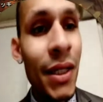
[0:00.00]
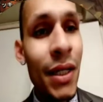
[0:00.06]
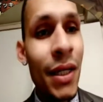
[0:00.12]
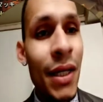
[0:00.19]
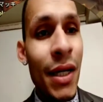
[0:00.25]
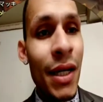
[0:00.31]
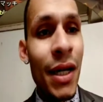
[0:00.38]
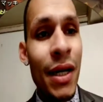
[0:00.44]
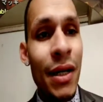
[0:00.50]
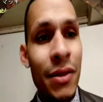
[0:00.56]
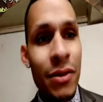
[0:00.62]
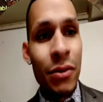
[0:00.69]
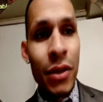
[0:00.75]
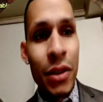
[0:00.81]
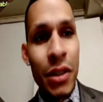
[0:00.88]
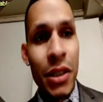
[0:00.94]
So good
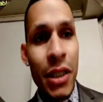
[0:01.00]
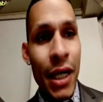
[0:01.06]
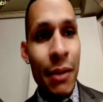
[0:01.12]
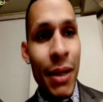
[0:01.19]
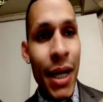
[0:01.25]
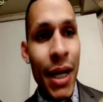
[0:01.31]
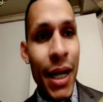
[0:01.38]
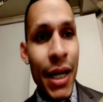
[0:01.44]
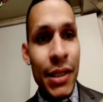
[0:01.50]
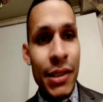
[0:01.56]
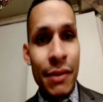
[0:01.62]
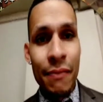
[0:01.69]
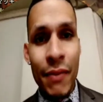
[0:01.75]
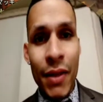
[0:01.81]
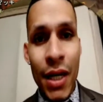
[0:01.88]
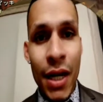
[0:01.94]
job, guys.
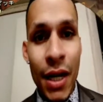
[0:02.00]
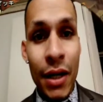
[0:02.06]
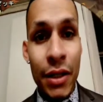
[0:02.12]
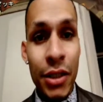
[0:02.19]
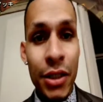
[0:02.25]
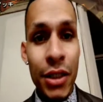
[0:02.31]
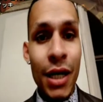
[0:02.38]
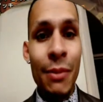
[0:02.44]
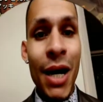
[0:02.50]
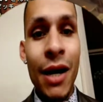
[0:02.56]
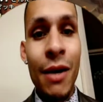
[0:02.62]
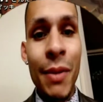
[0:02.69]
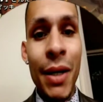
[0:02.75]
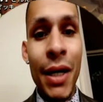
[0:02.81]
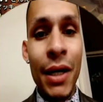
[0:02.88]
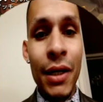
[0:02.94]
Good job, Iron Man,
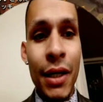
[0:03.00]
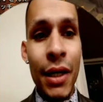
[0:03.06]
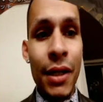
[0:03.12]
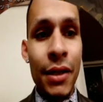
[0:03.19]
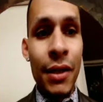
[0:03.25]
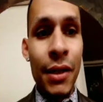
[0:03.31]
getting that